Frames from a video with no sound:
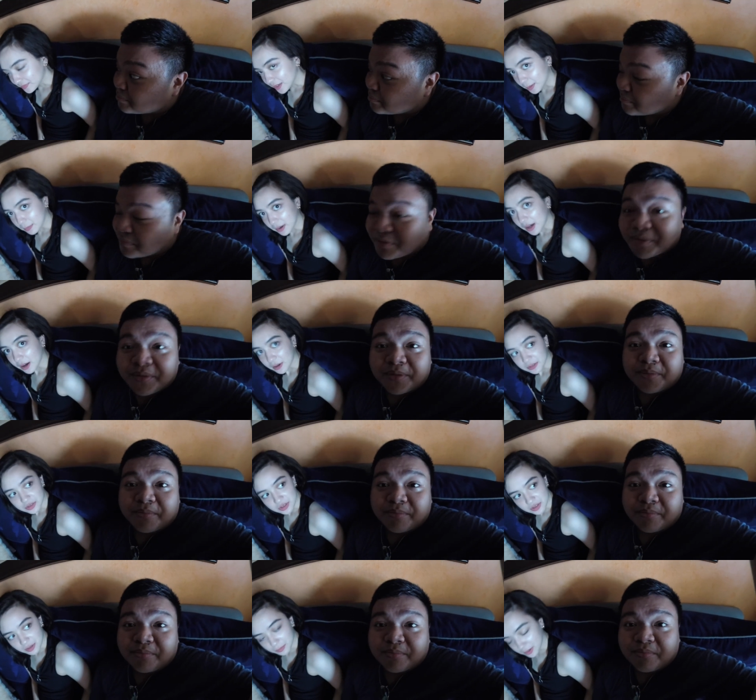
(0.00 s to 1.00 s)
About
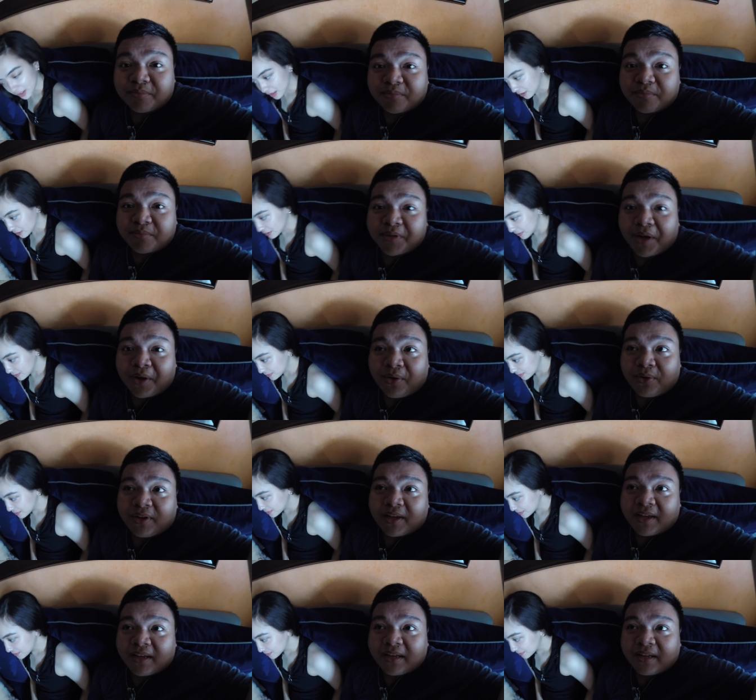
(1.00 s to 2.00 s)
just about.
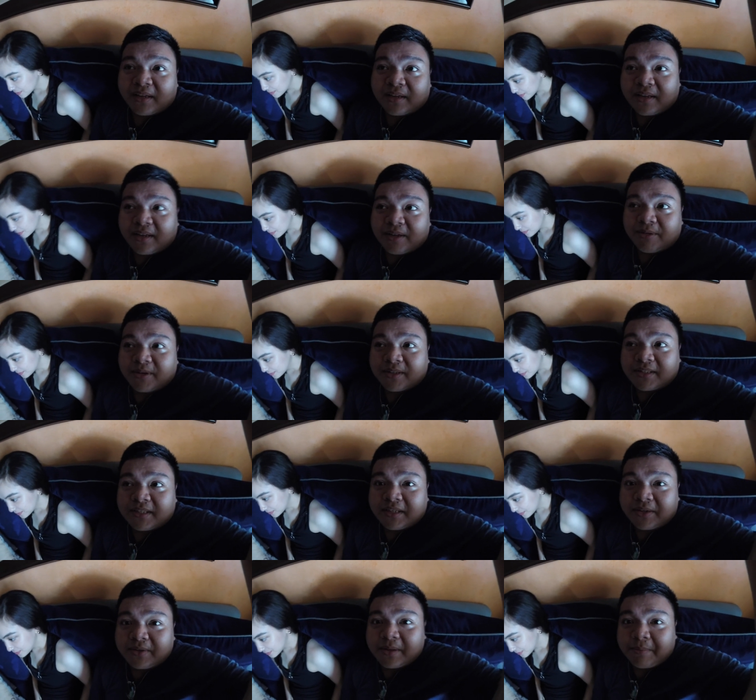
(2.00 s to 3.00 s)
Okay. We'll see you in a